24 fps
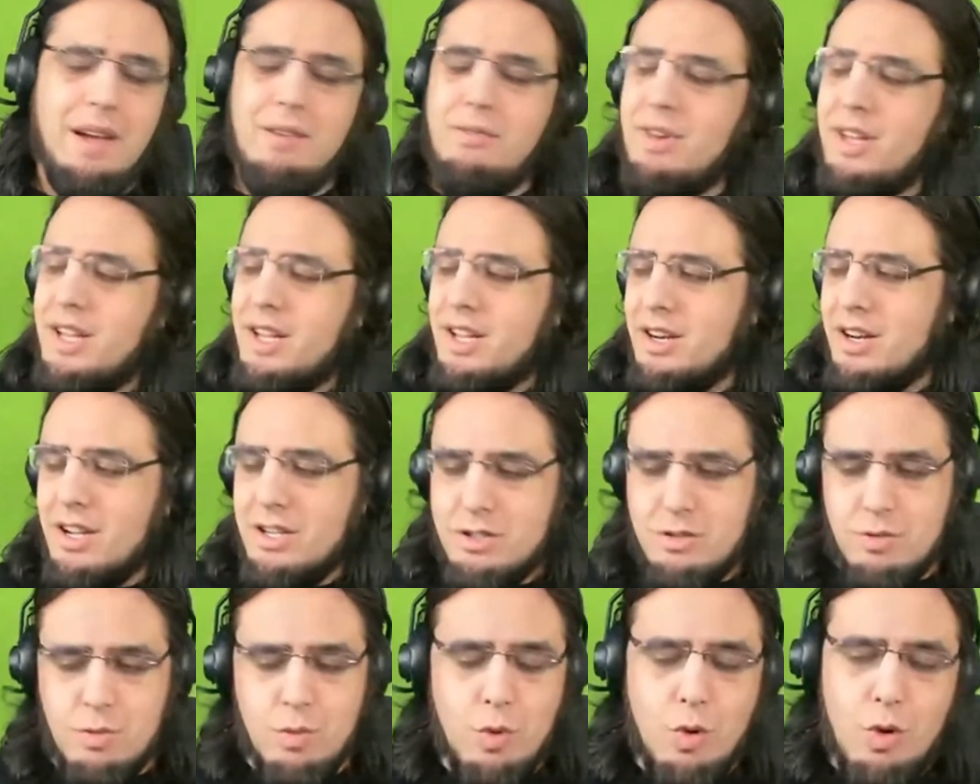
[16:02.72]
like a
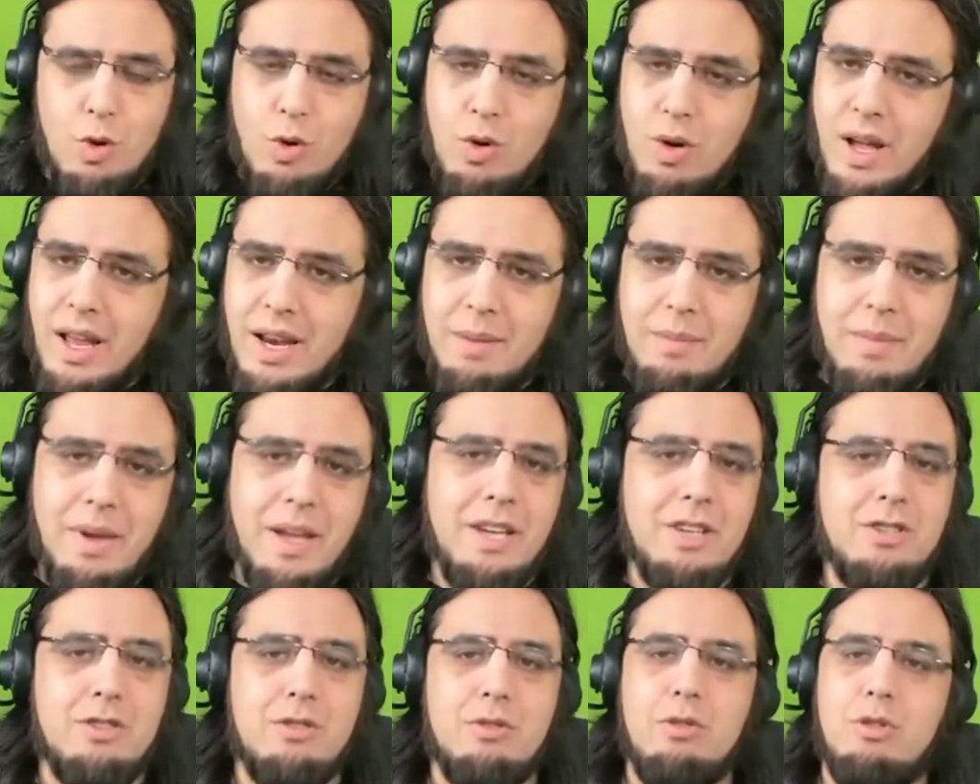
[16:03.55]
nice roll
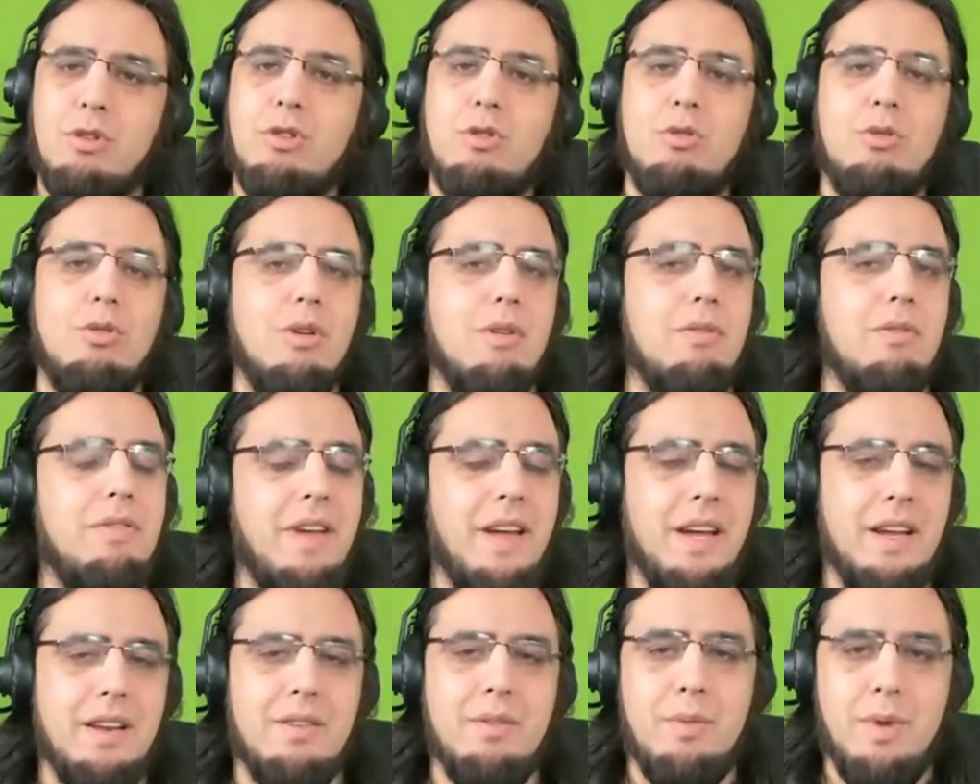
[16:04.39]
animation or a cool
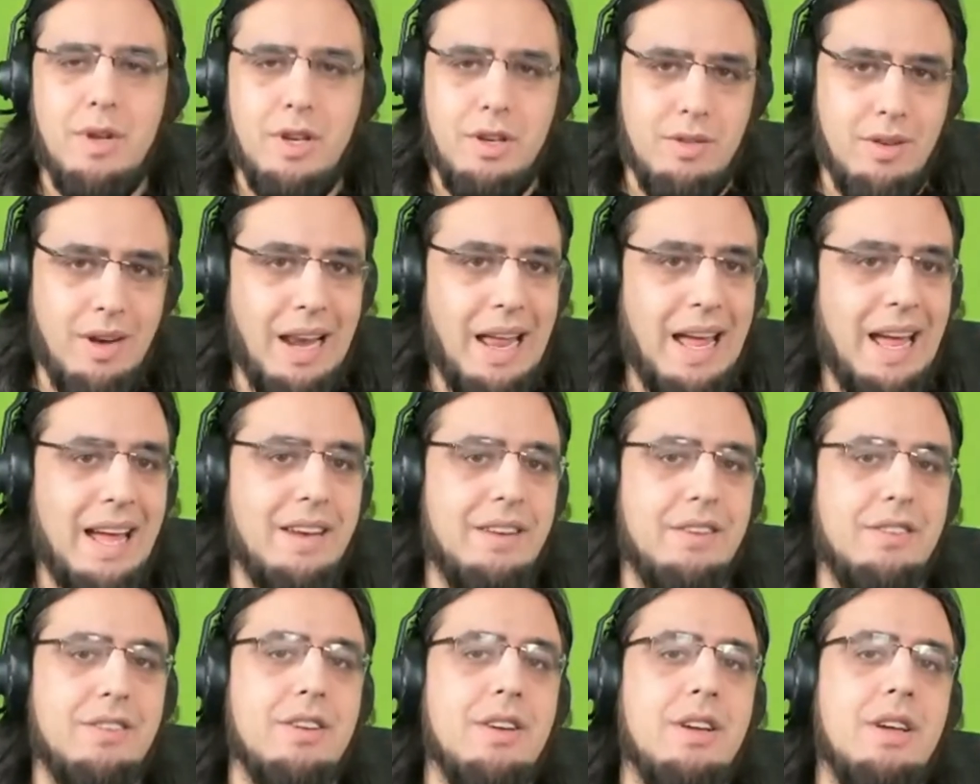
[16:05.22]
effect when you
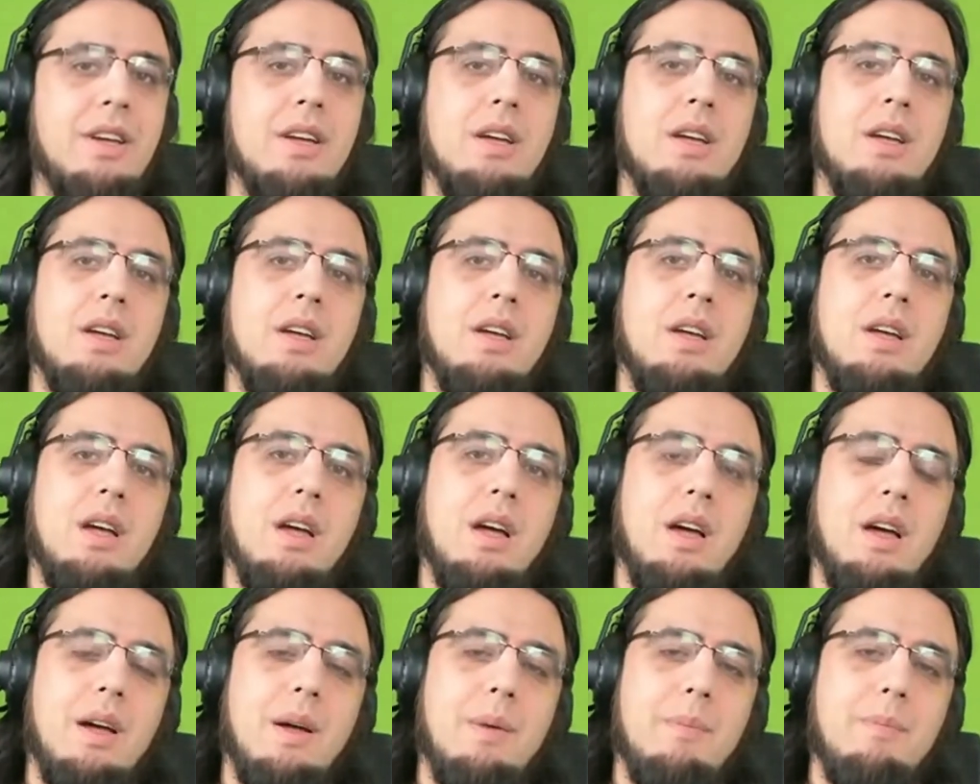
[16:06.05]
land,
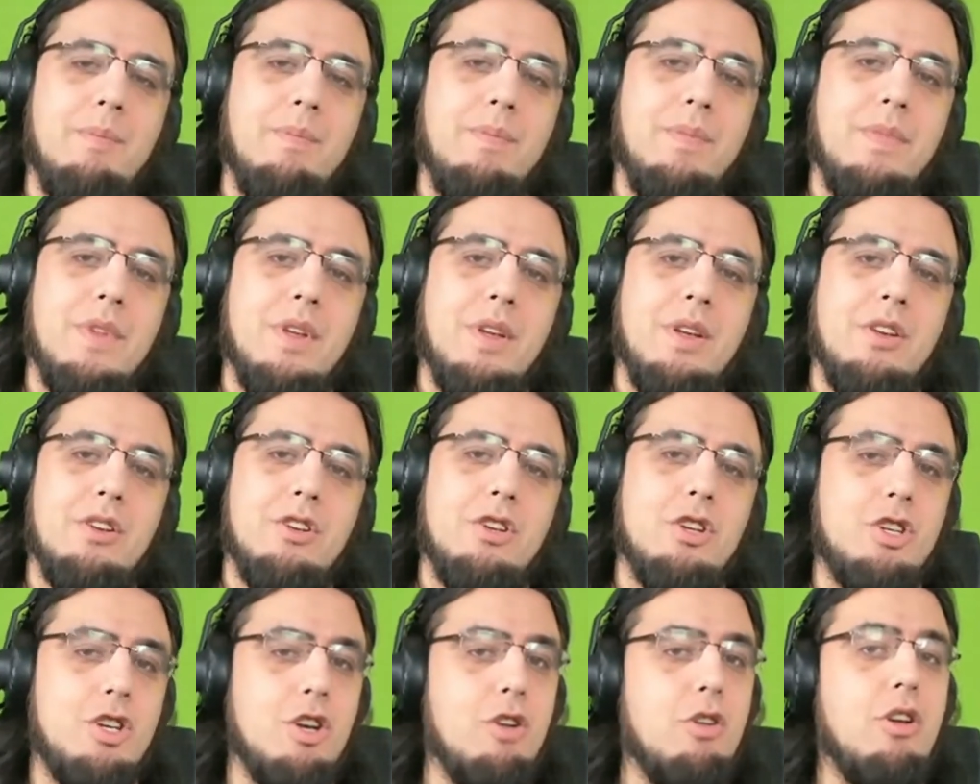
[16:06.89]

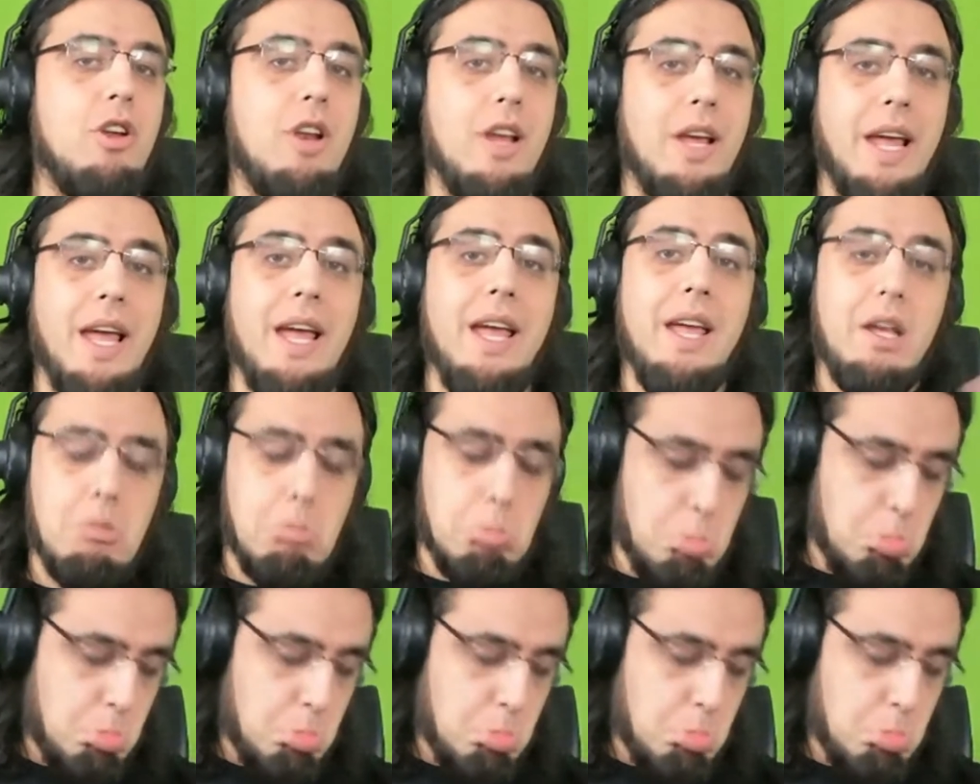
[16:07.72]
to show you like, hey,